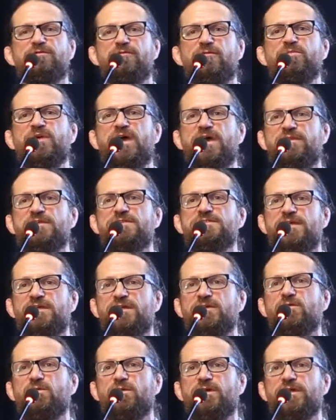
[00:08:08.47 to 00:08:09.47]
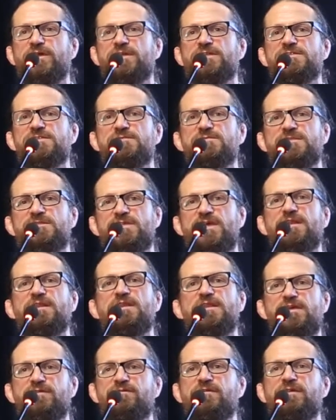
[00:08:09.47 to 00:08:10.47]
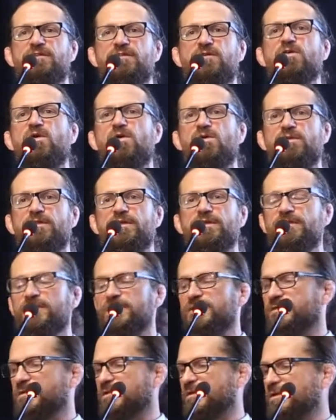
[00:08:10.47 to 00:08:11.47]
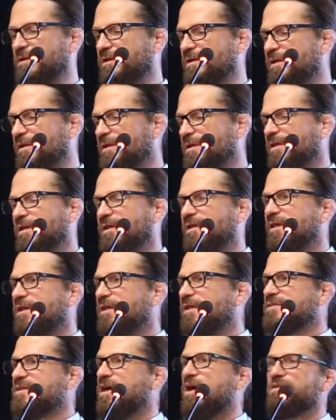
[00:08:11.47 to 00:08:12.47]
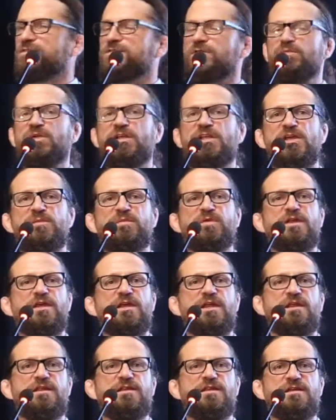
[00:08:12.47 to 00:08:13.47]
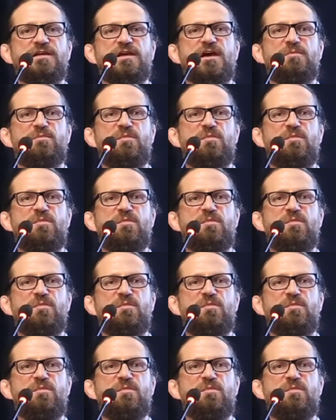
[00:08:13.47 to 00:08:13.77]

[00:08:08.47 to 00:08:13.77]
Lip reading: for pathogenic organisms that live in the colon. It's also manipulating the gut